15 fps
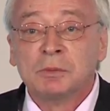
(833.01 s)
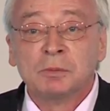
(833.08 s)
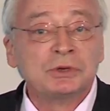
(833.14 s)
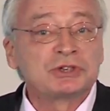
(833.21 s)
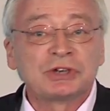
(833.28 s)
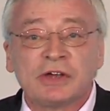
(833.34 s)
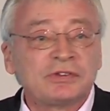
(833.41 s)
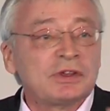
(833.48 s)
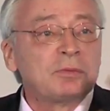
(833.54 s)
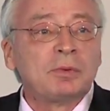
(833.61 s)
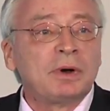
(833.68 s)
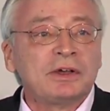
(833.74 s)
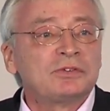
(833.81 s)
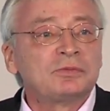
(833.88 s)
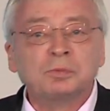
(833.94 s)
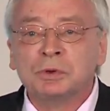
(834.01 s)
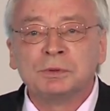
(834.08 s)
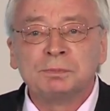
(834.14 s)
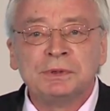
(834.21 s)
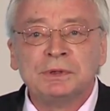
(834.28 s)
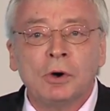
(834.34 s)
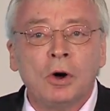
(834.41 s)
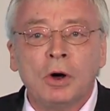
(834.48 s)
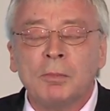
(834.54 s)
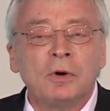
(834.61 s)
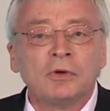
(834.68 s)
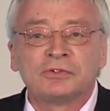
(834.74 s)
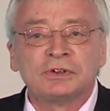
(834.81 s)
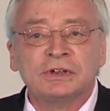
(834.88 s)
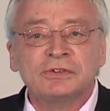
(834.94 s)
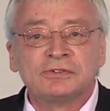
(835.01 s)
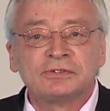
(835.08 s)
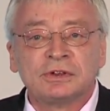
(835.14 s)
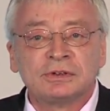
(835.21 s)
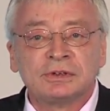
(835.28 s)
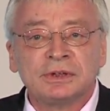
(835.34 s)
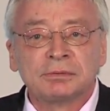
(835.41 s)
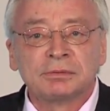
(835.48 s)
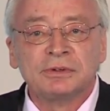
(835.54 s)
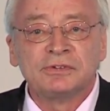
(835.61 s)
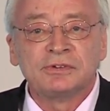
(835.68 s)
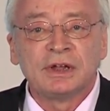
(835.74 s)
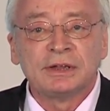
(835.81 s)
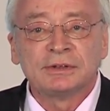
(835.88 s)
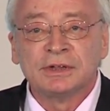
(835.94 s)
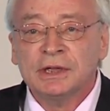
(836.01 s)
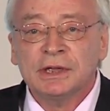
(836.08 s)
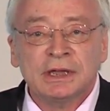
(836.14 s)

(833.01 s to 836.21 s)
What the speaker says: which otherwise would be almost instantly a result